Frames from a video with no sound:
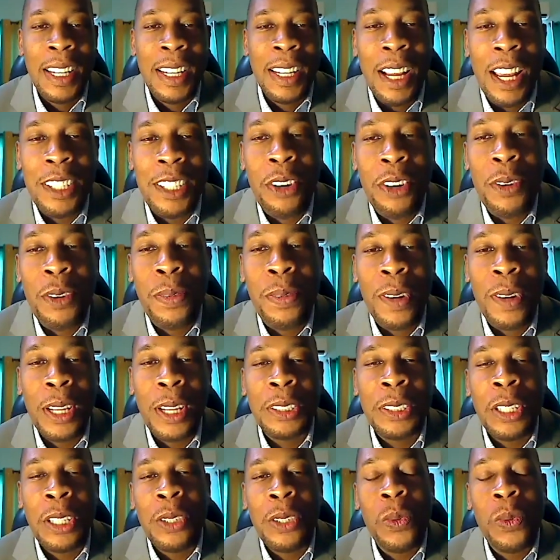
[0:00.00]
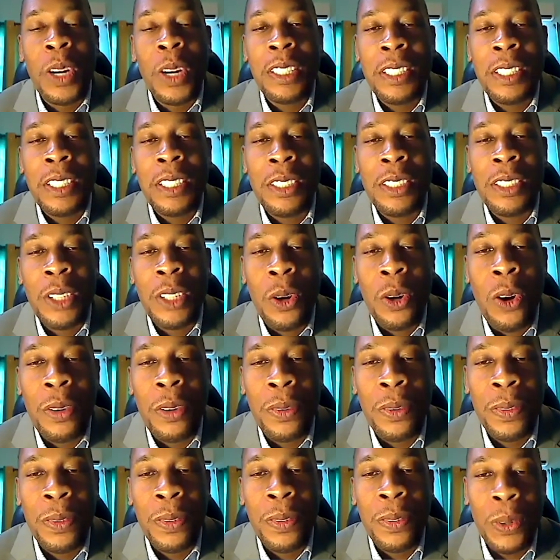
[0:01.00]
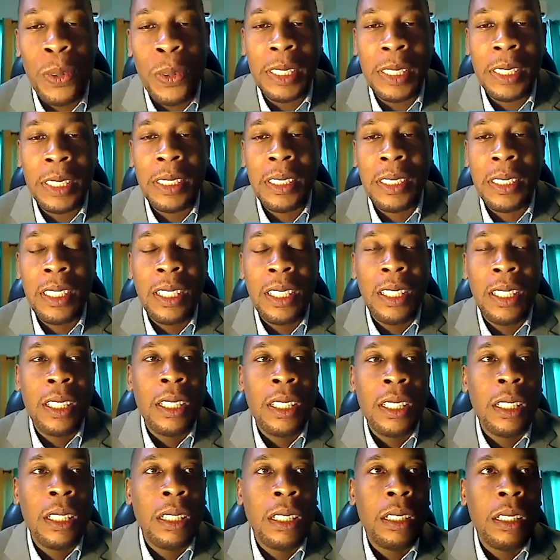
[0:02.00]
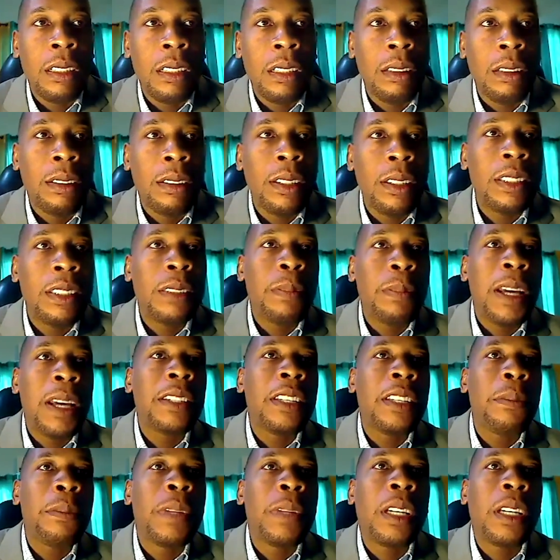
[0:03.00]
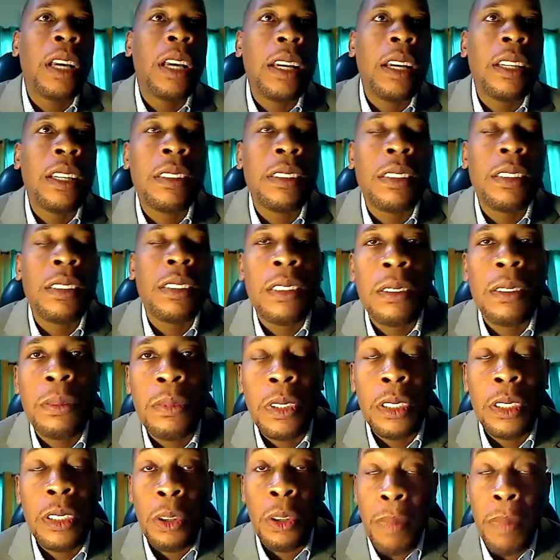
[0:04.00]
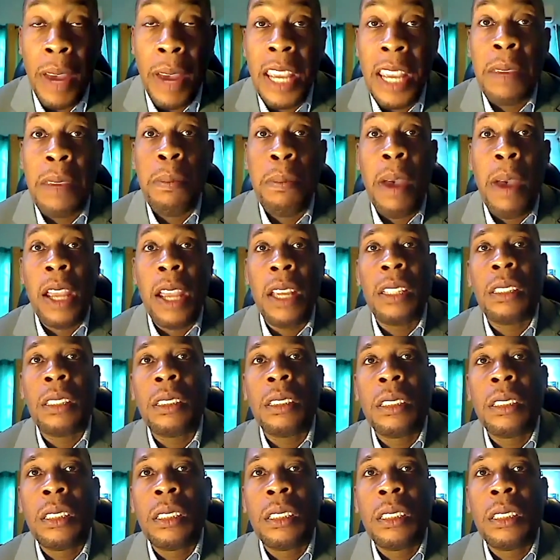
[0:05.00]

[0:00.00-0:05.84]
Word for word: as I reflect on what is now unfolding, this pandemic has, to my mind,